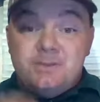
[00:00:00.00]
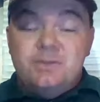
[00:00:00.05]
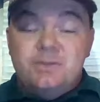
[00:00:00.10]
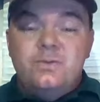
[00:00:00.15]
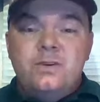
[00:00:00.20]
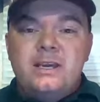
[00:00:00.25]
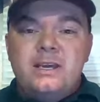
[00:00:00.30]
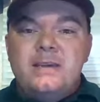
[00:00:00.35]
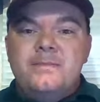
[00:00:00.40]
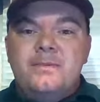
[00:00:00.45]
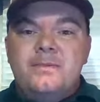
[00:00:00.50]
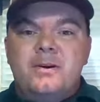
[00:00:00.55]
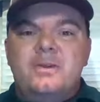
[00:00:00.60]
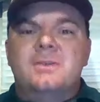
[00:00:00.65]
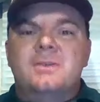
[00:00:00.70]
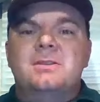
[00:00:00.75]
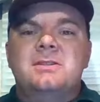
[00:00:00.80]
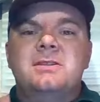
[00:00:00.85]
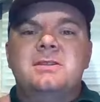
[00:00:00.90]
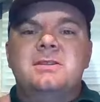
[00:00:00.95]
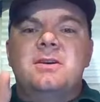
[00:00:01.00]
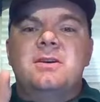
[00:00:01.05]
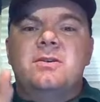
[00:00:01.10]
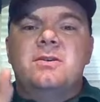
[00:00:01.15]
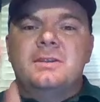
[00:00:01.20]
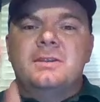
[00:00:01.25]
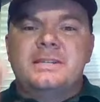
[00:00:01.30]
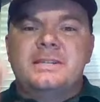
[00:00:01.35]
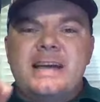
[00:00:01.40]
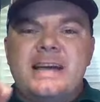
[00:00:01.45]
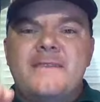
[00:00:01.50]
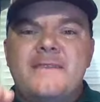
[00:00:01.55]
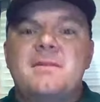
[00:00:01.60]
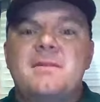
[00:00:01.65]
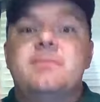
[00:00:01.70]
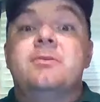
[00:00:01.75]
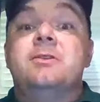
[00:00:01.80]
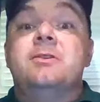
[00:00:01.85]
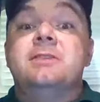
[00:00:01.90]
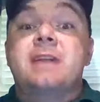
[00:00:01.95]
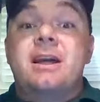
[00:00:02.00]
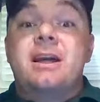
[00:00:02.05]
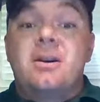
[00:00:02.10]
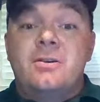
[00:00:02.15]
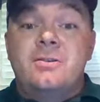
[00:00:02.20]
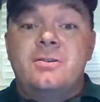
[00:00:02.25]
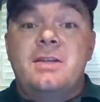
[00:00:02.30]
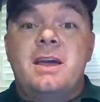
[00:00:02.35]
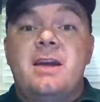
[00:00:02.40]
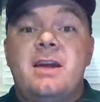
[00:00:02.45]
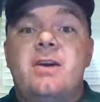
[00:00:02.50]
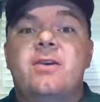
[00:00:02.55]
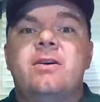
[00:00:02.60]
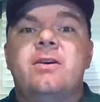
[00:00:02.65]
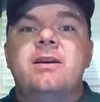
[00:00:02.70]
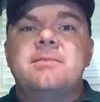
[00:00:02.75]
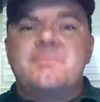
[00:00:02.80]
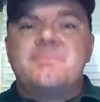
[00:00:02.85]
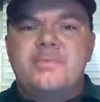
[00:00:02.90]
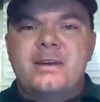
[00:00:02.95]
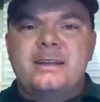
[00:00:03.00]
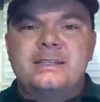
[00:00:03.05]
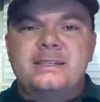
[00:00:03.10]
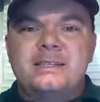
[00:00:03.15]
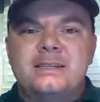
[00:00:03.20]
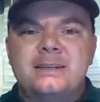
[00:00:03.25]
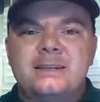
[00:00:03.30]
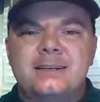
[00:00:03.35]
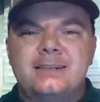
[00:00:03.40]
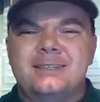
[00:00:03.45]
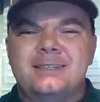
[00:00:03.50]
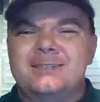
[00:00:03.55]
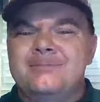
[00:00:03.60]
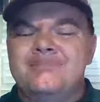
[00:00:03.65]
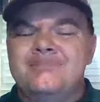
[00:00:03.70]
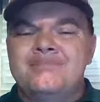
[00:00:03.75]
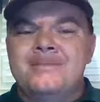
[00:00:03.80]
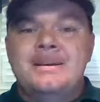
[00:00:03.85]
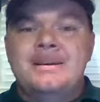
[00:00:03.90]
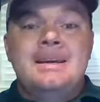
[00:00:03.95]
zookeepers or the staff members that are there and present because